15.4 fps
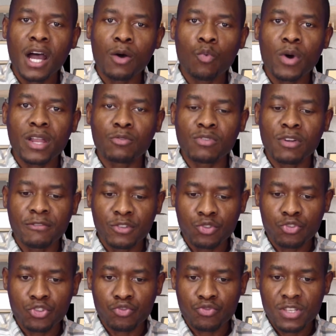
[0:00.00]
what a
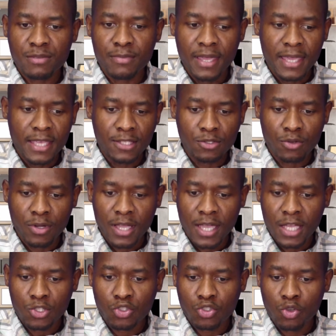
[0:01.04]
revenue stream is.
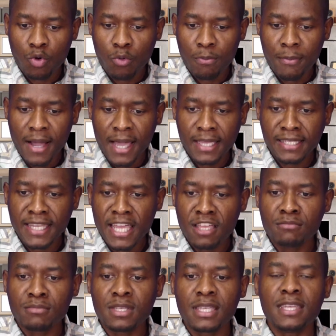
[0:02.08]
Okay, so my
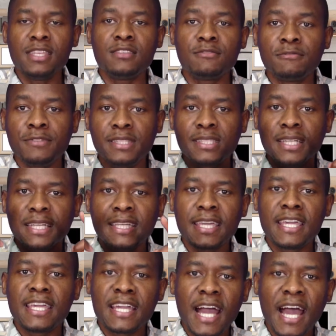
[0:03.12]
name is Vita
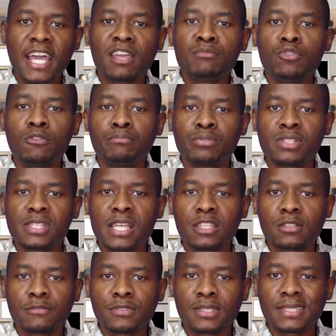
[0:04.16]
King. I am your
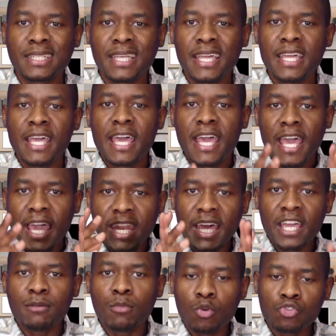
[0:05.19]
presenter for today, and
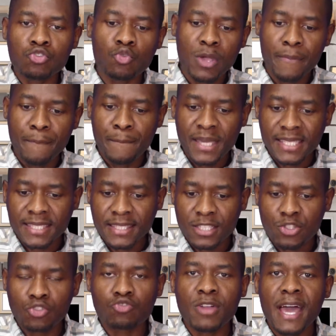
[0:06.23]
I am also a business
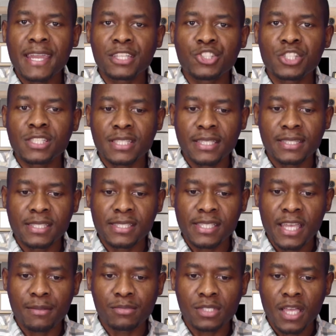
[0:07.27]
strategist at the
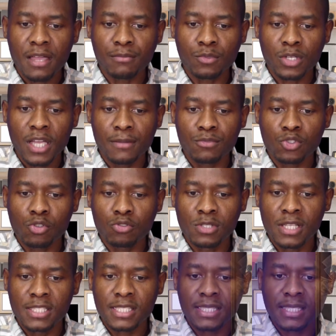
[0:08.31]
same time. Okay, so let's